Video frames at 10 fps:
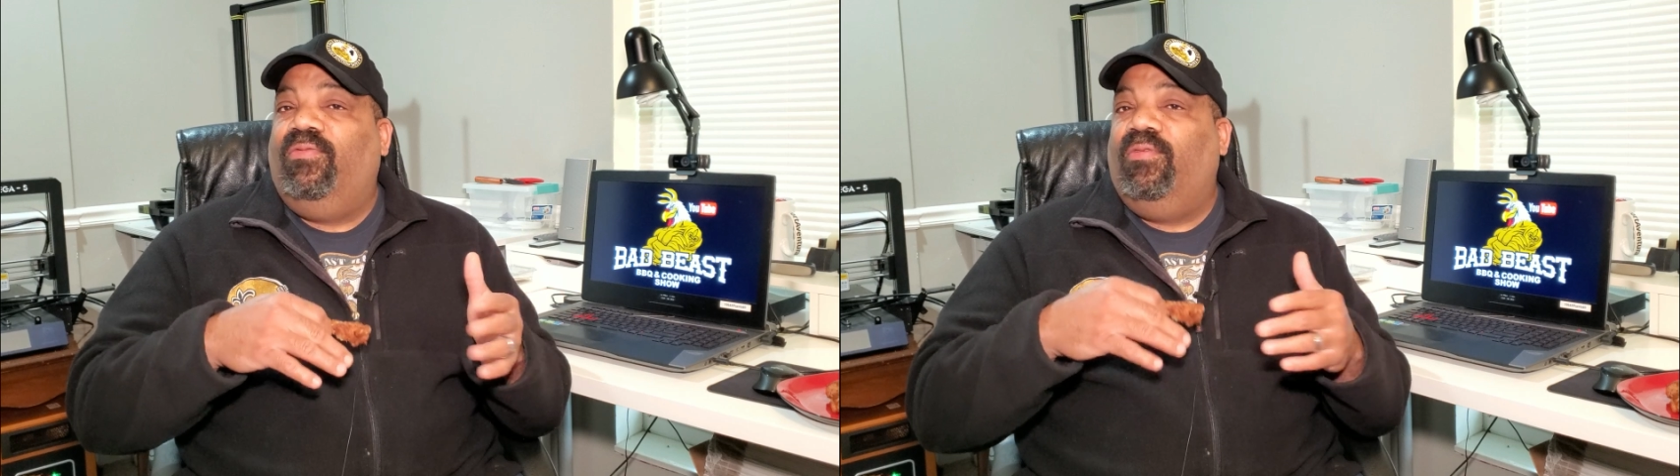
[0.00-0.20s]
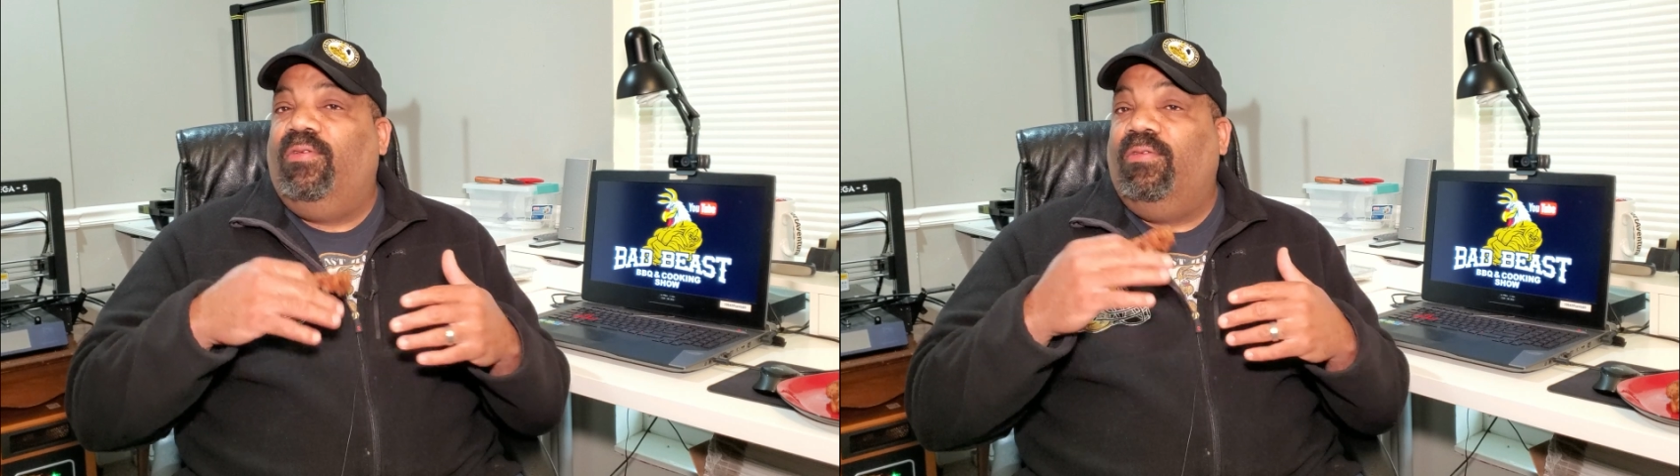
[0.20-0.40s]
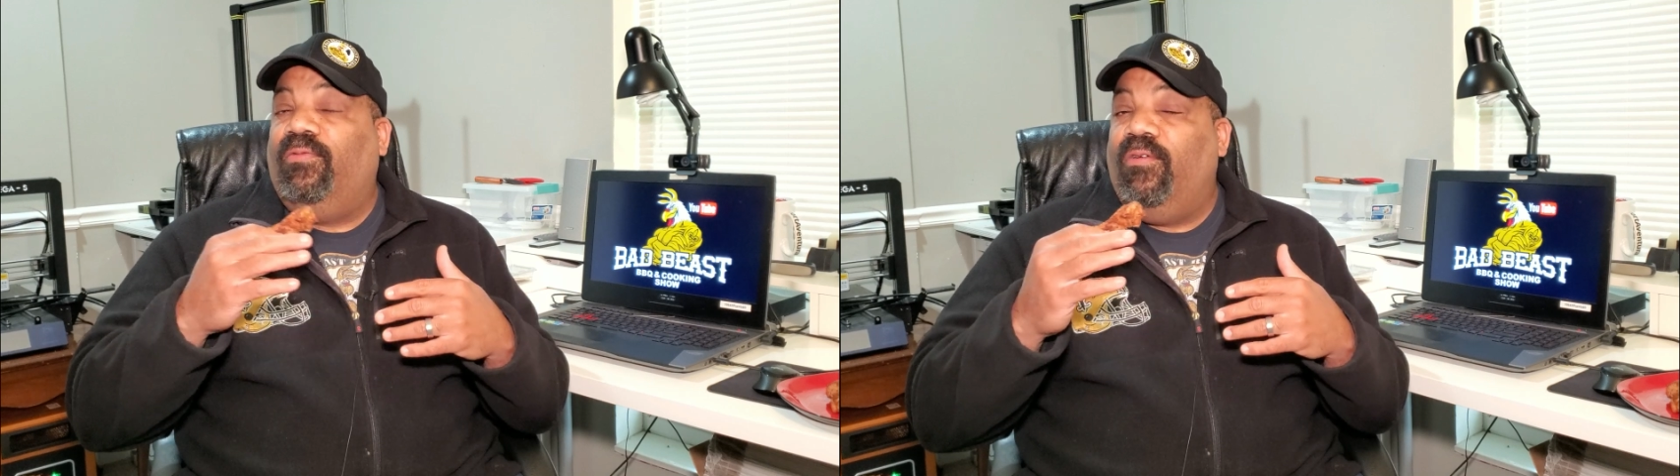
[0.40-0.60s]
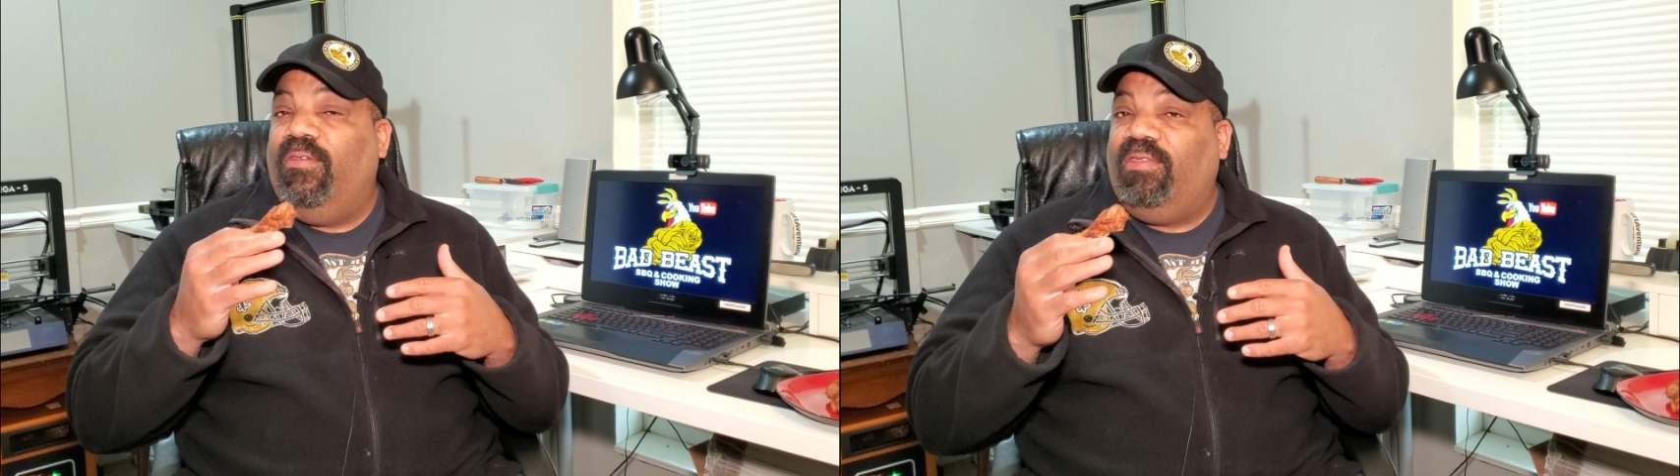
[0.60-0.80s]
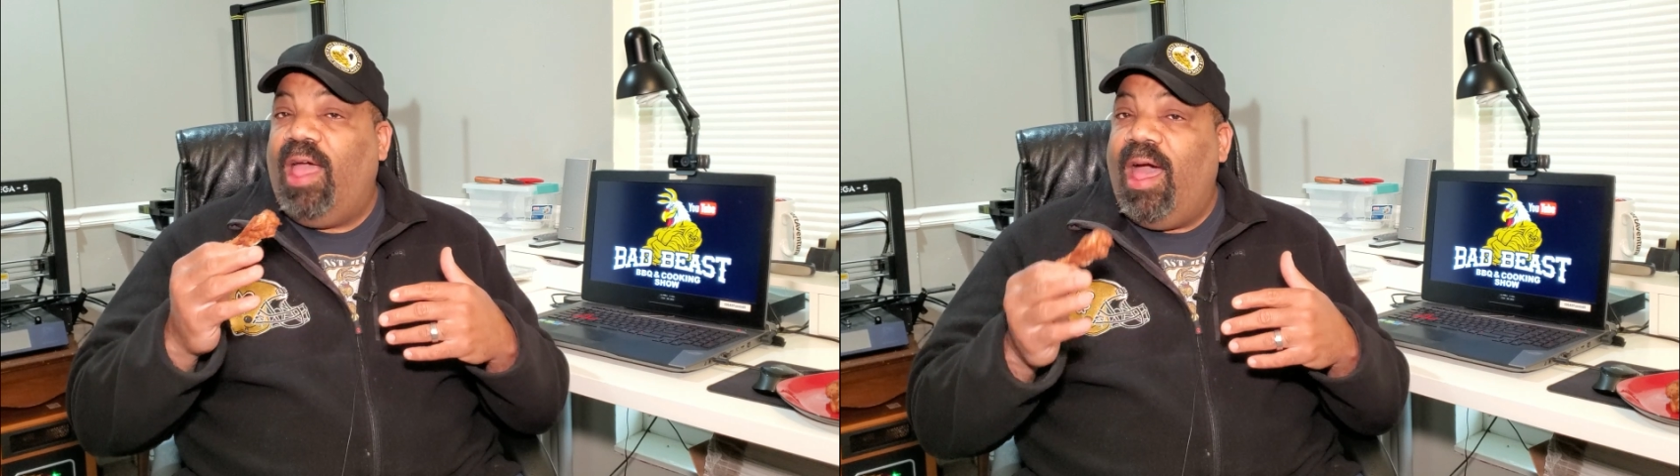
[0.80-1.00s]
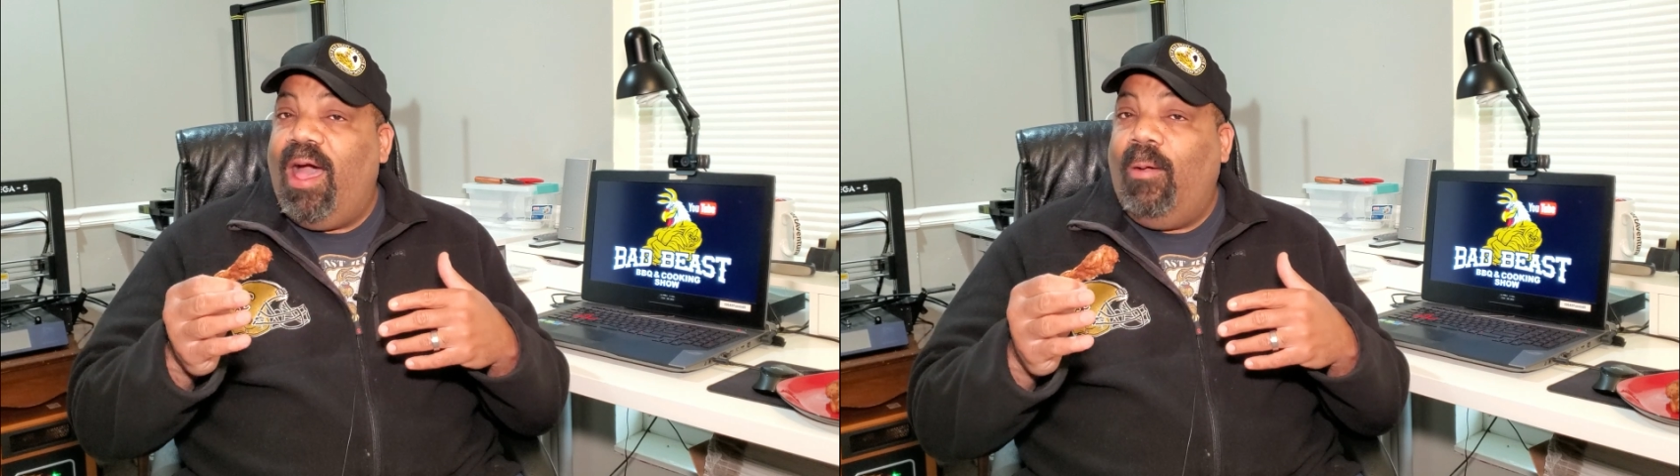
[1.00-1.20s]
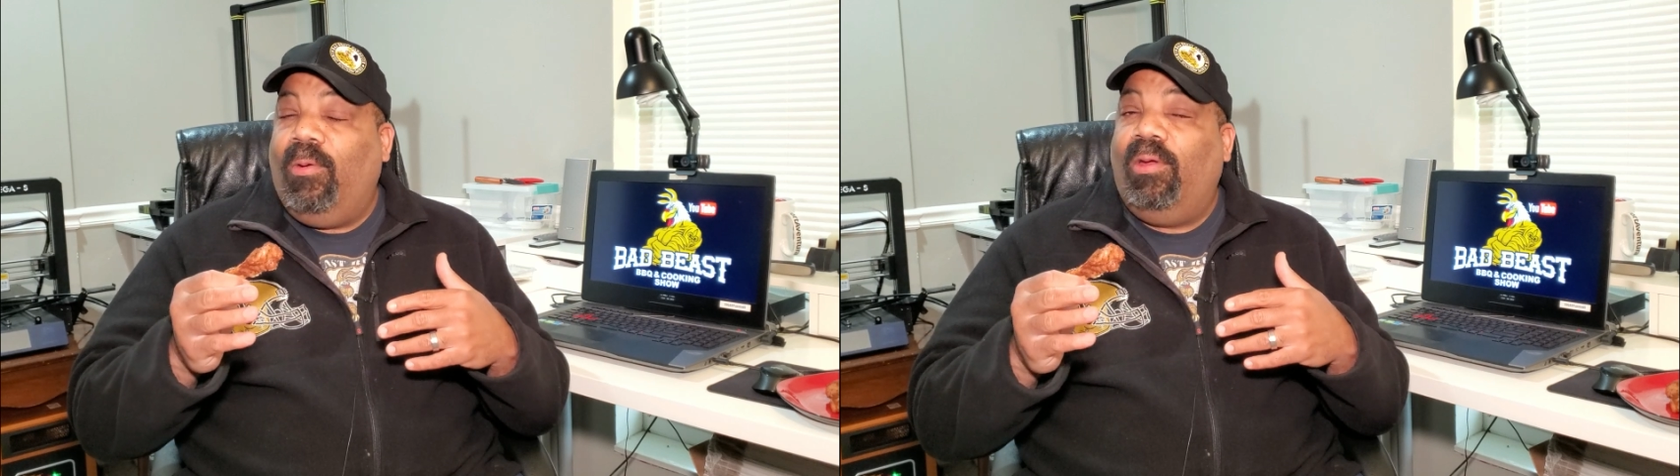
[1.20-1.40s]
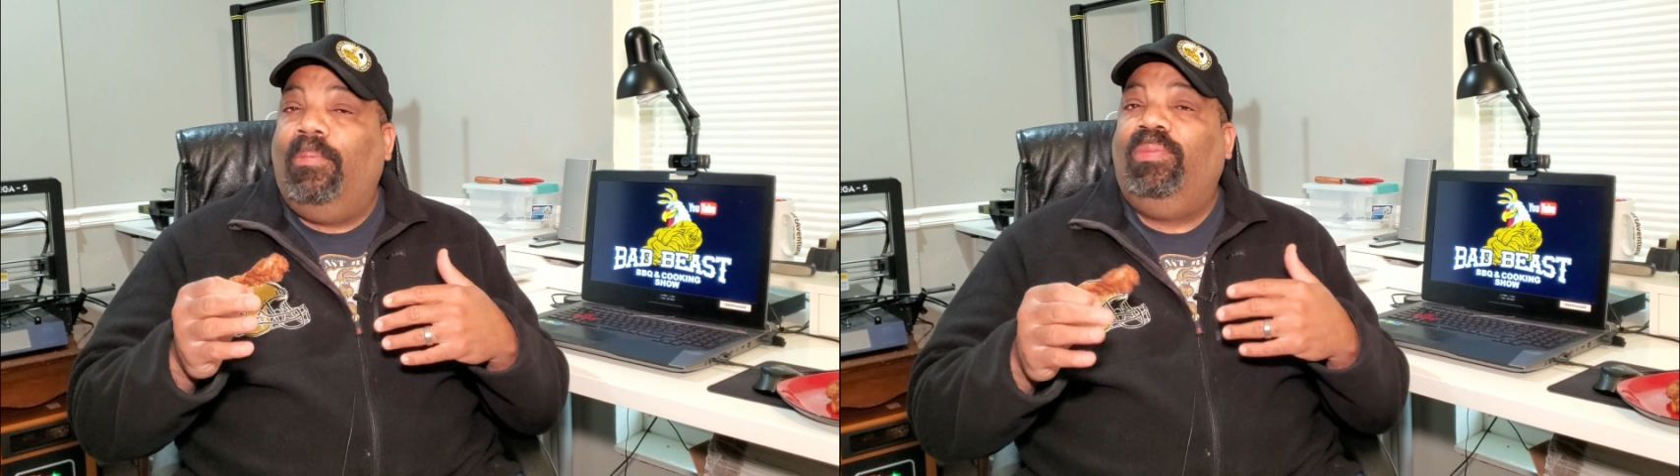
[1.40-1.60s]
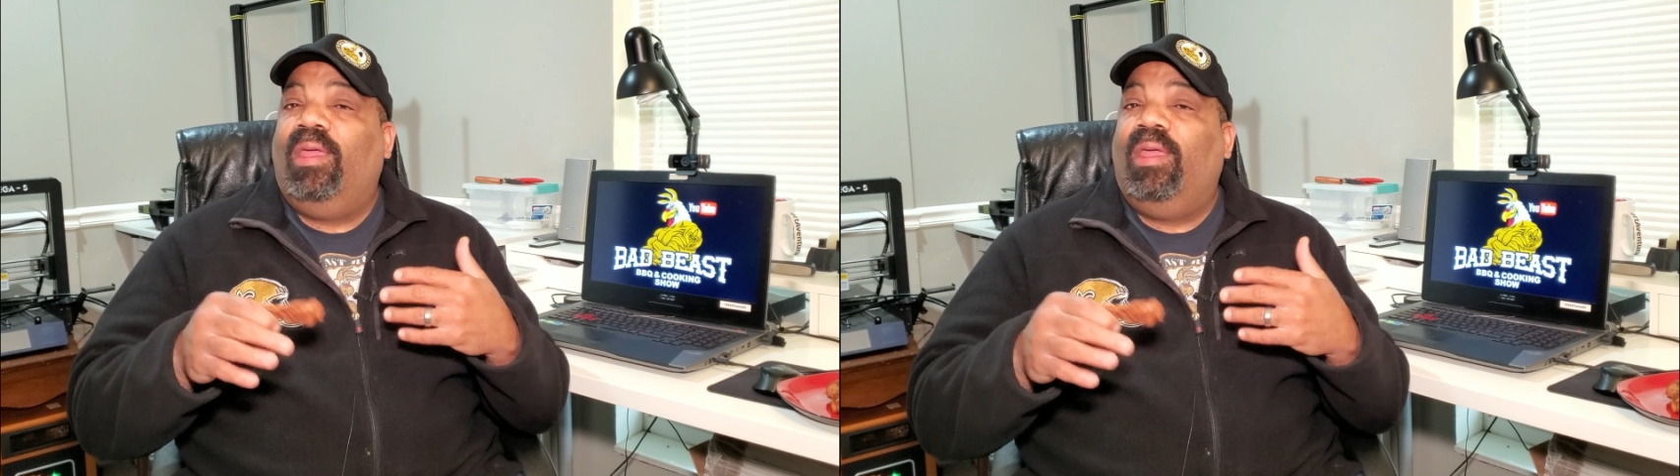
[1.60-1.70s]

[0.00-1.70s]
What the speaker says: for the first hour